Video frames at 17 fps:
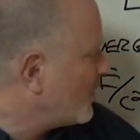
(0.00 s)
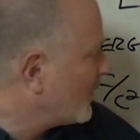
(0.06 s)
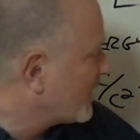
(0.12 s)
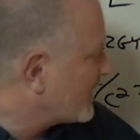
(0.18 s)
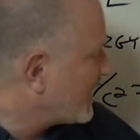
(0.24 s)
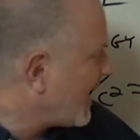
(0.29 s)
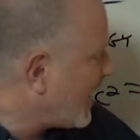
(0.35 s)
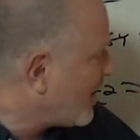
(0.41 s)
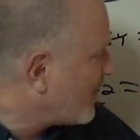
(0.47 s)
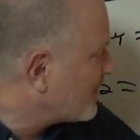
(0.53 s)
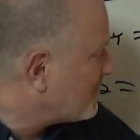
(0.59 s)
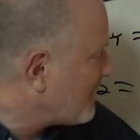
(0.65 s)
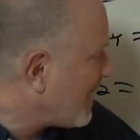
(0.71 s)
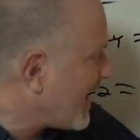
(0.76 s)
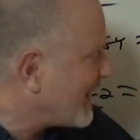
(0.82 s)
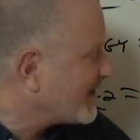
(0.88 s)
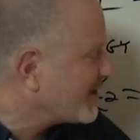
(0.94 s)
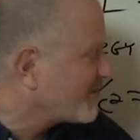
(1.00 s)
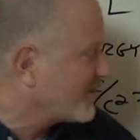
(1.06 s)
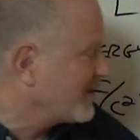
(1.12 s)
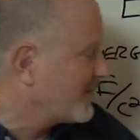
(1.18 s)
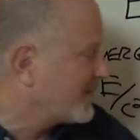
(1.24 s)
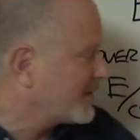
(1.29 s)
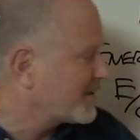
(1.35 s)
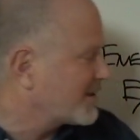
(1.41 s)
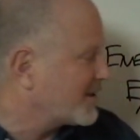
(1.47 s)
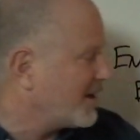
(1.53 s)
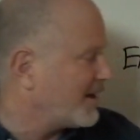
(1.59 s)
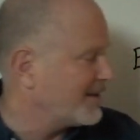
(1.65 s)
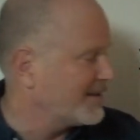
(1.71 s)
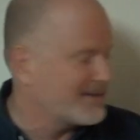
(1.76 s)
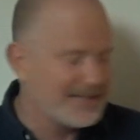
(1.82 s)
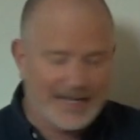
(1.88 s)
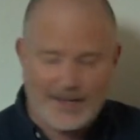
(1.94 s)
without mastery of this
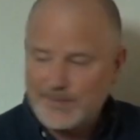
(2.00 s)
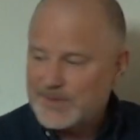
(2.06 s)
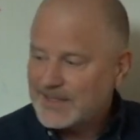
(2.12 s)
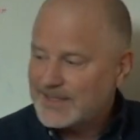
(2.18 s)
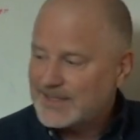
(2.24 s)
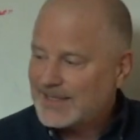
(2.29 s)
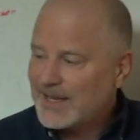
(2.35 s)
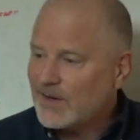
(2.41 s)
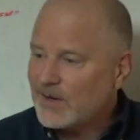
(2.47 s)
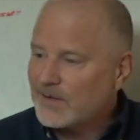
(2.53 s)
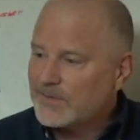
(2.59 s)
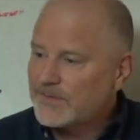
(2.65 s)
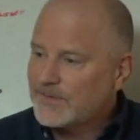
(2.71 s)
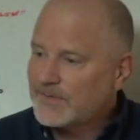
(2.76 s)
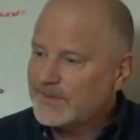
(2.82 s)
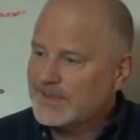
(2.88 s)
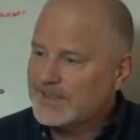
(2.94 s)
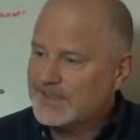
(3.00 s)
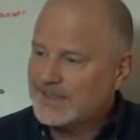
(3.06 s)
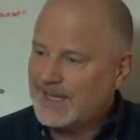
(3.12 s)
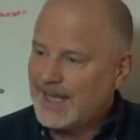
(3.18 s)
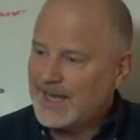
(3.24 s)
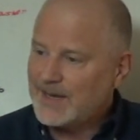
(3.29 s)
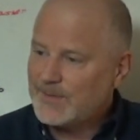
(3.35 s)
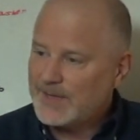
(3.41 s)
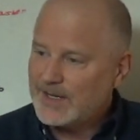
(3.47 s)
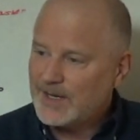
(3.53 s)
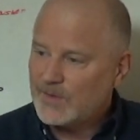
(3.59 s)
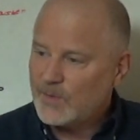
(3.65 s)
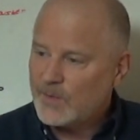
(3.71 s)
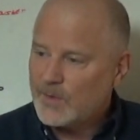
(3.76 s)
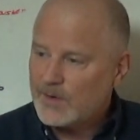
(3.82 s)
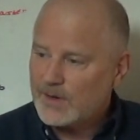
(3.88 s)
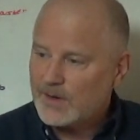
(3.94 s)
concept, the self, is an enemy
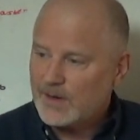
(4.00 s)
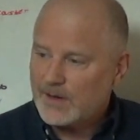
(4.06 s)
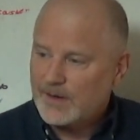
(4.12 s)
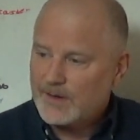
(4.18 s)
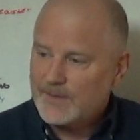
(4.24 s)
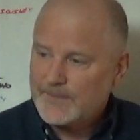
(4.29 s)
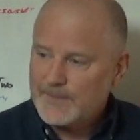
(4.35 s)
at war.